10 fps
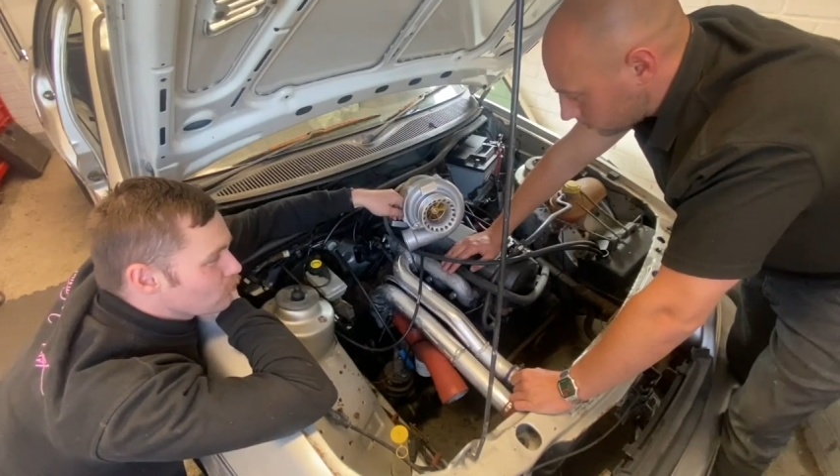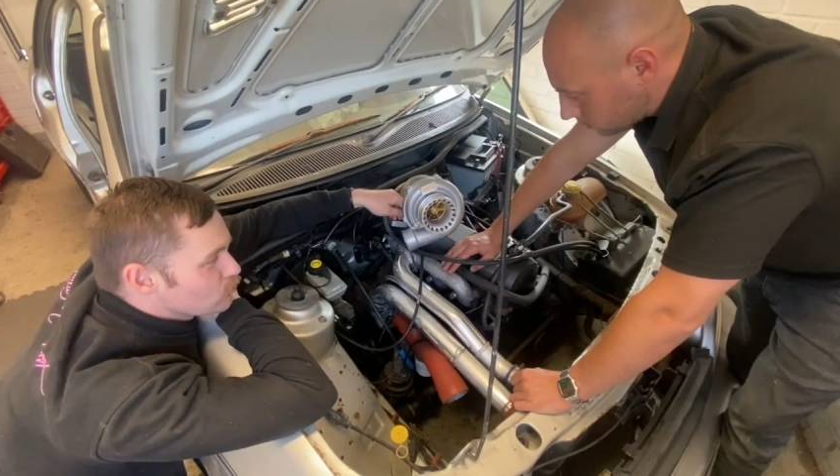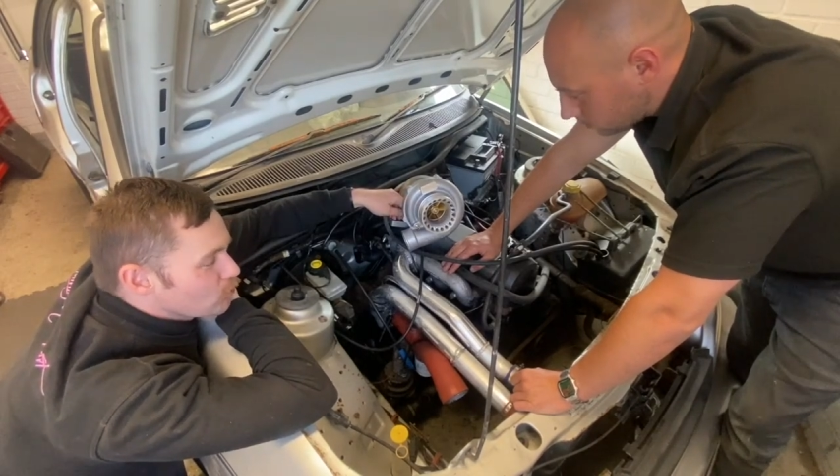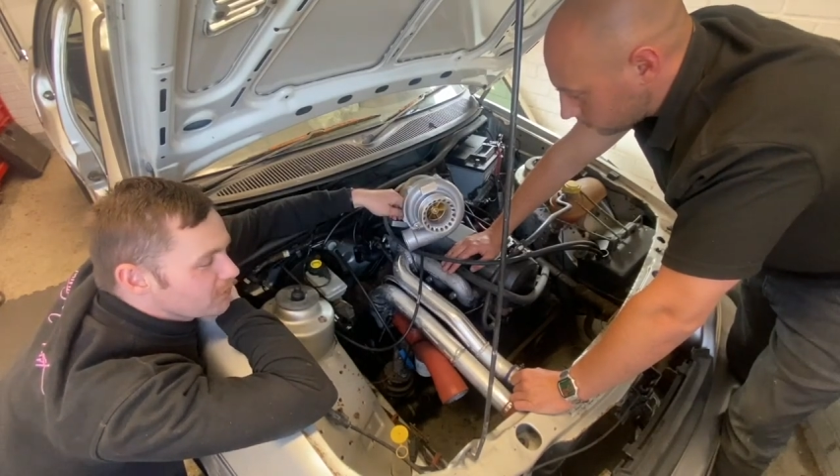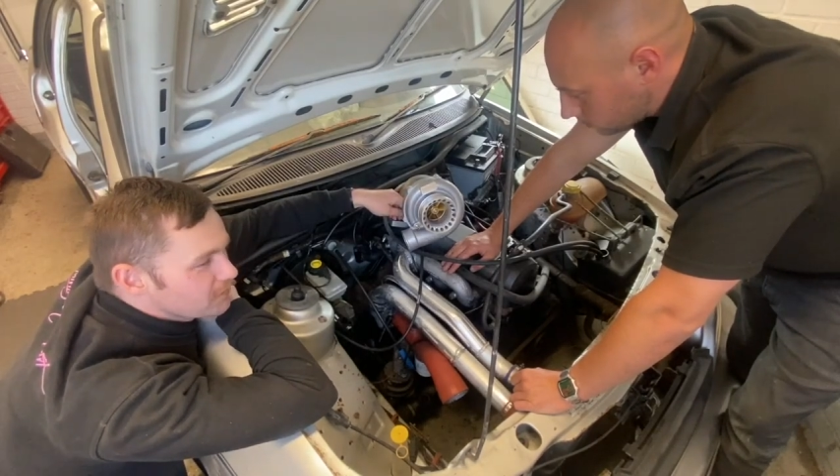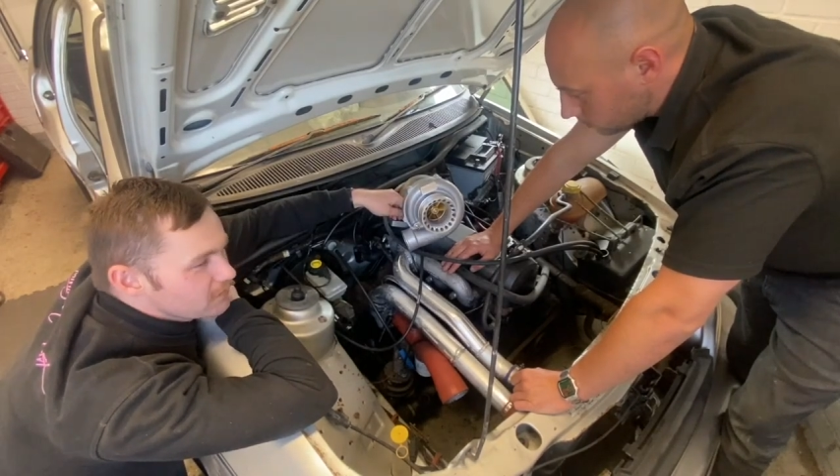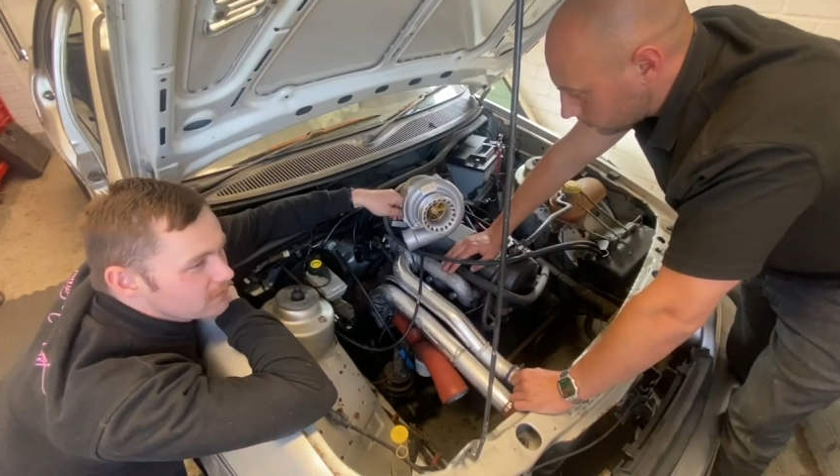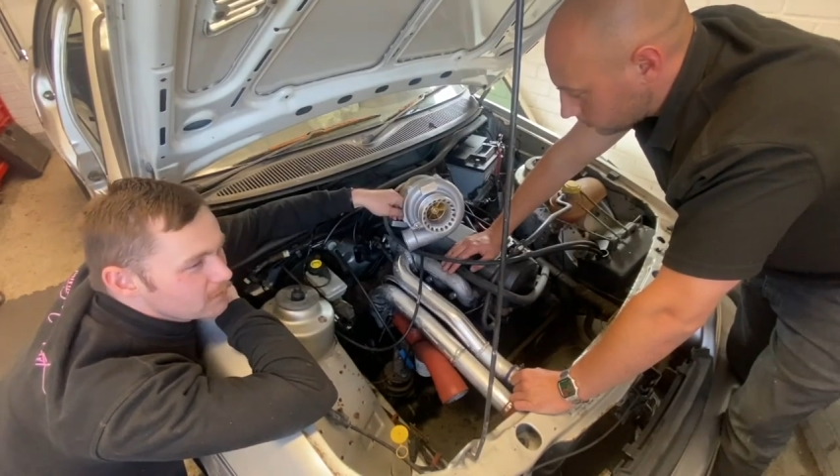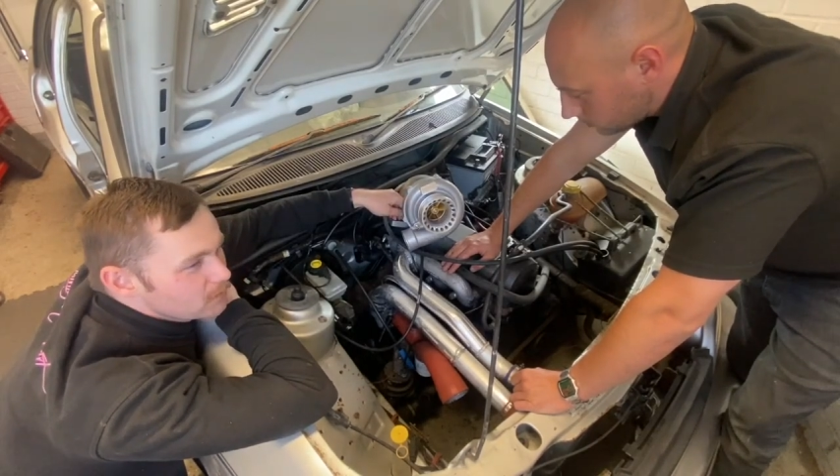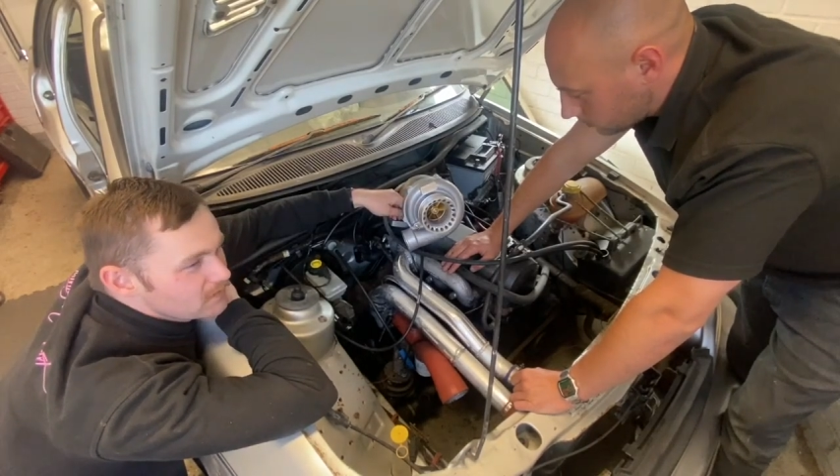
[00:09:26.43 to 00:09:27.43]
run it
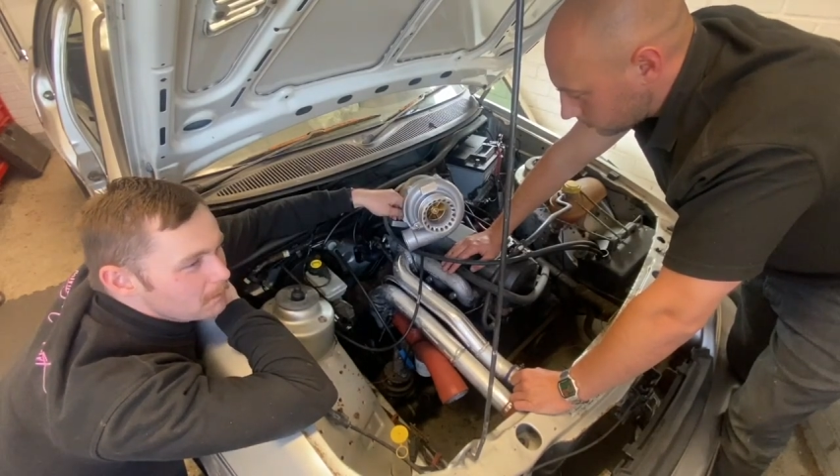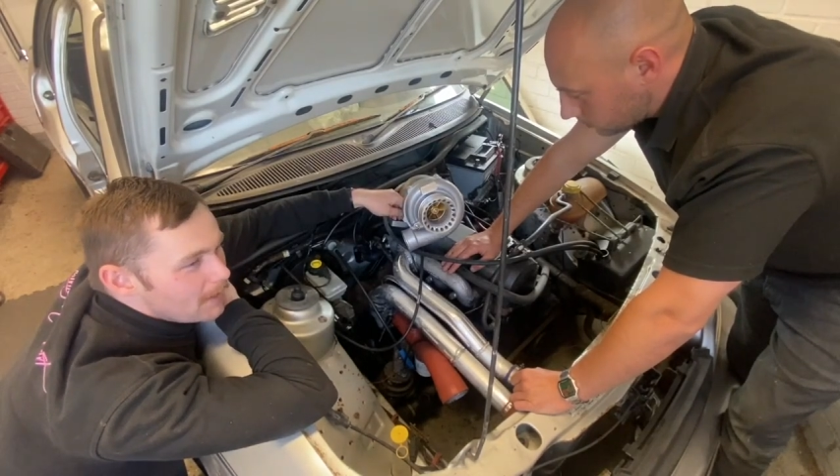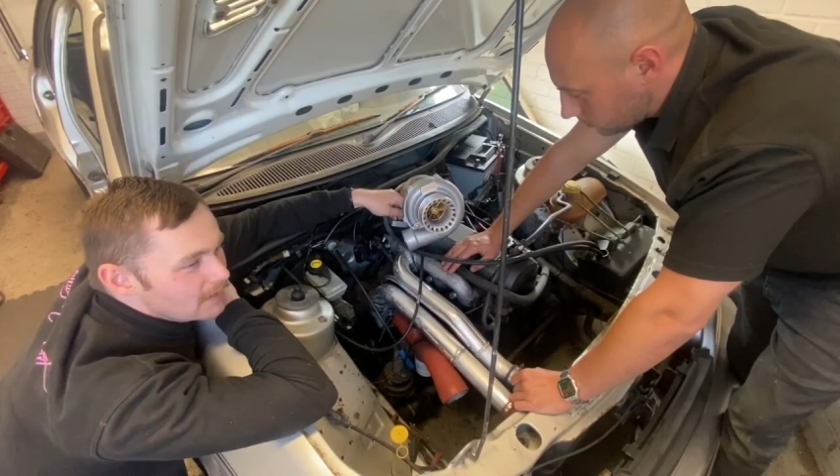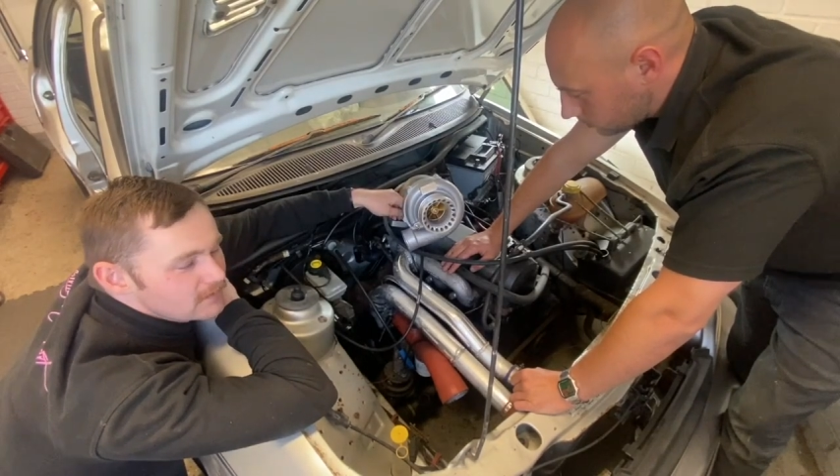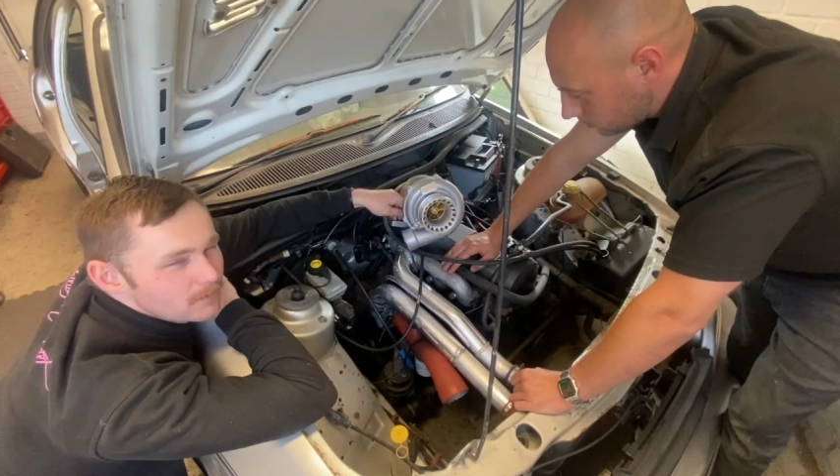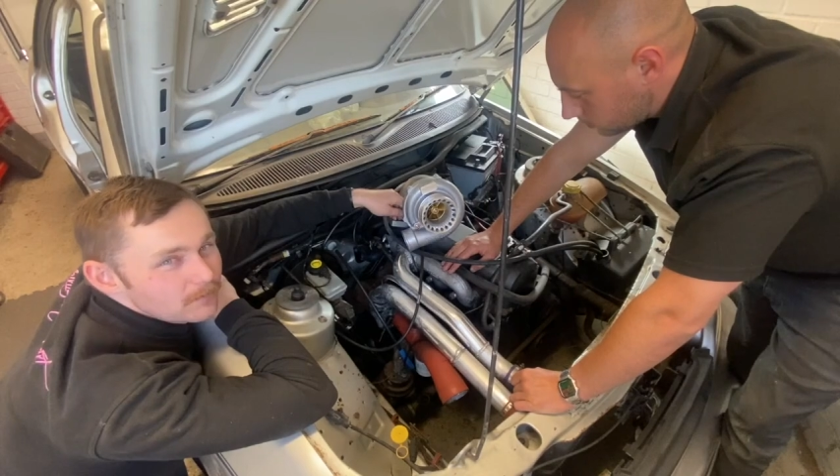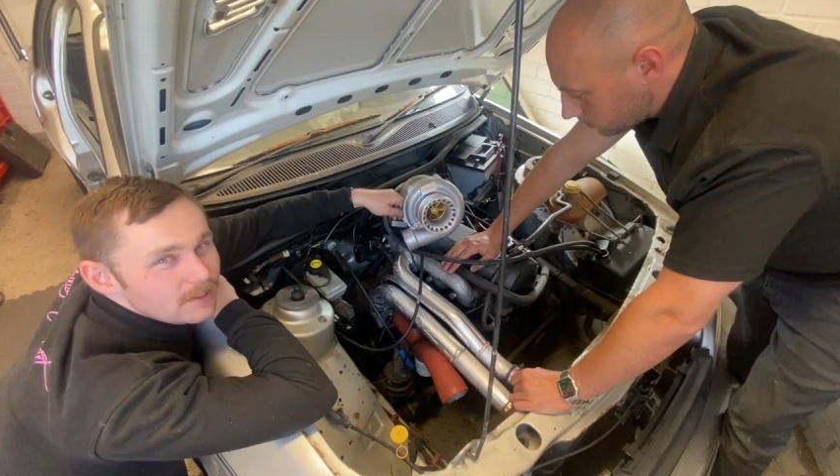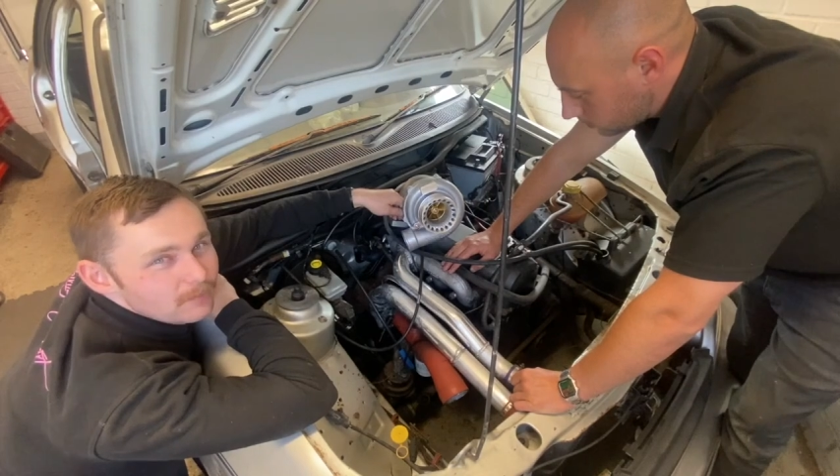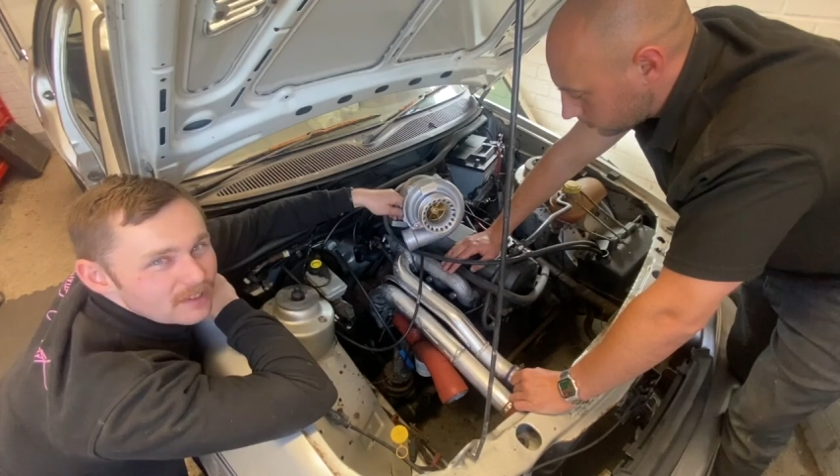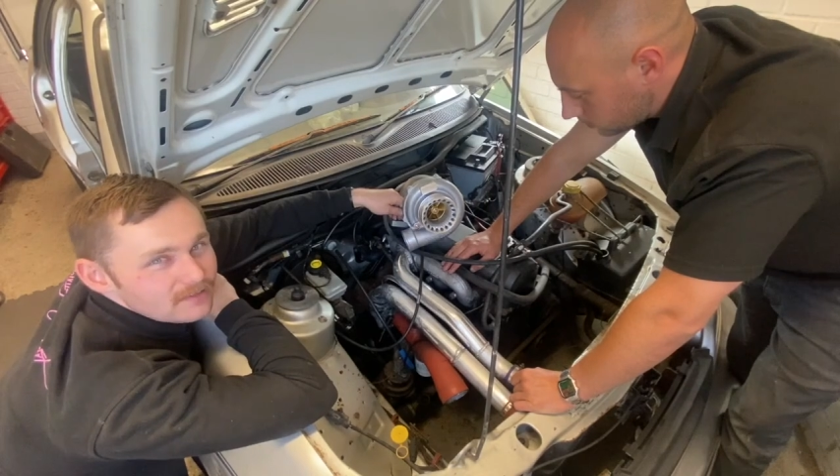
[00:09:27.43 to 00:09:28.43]
to its maximum
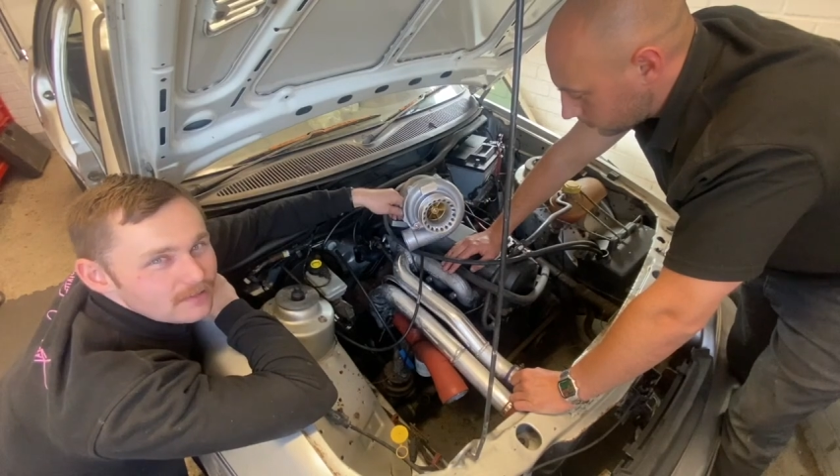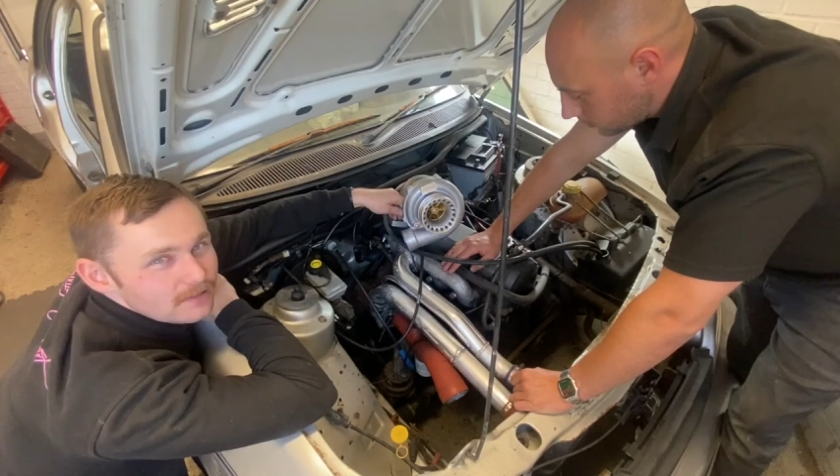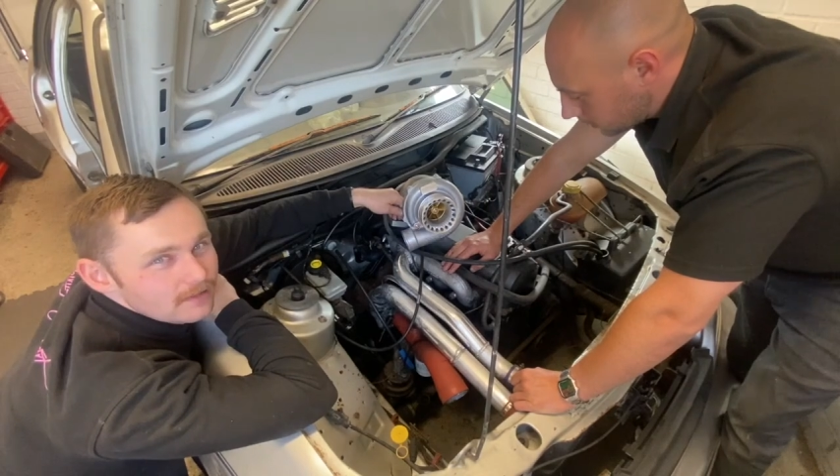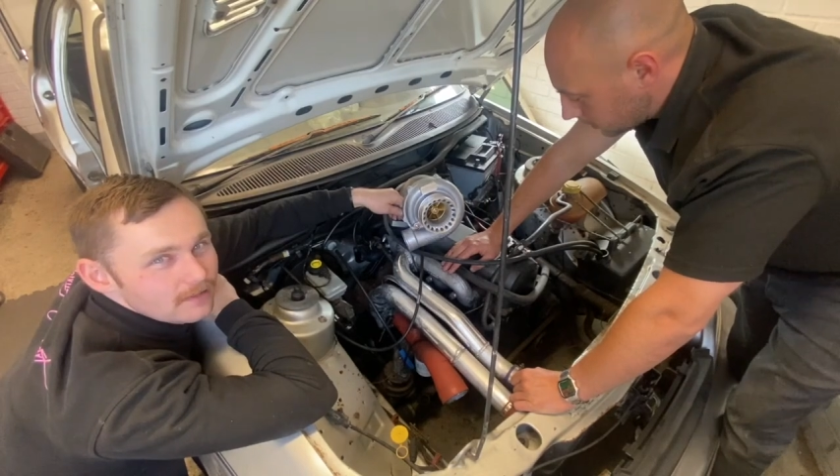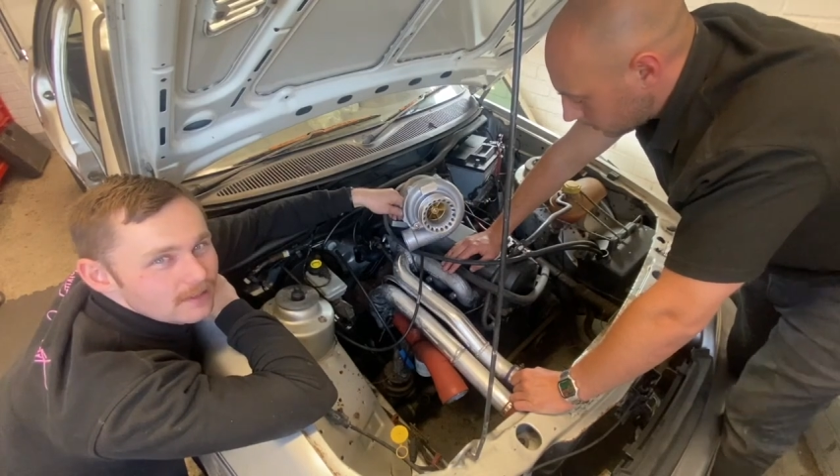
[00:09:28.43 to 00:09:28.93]
capacity,